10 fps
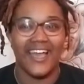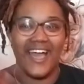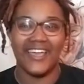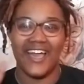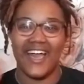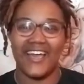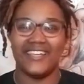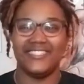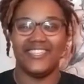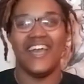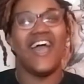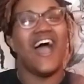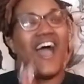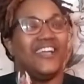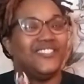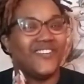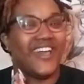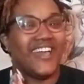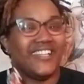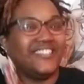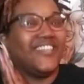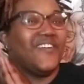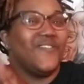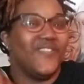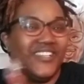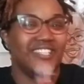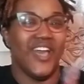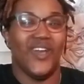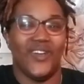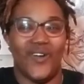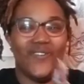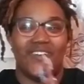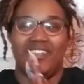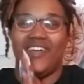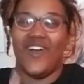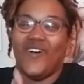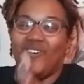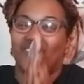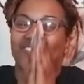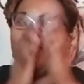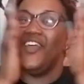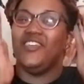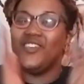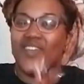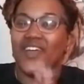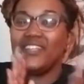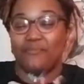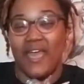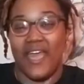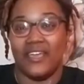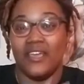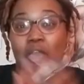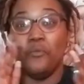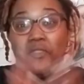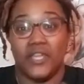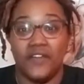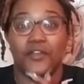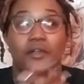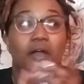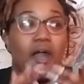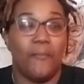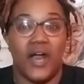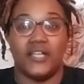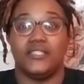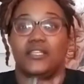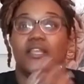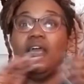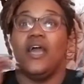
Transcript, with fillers: Hi guys, hi duets, what's going on? Your girl is back with another unboxing.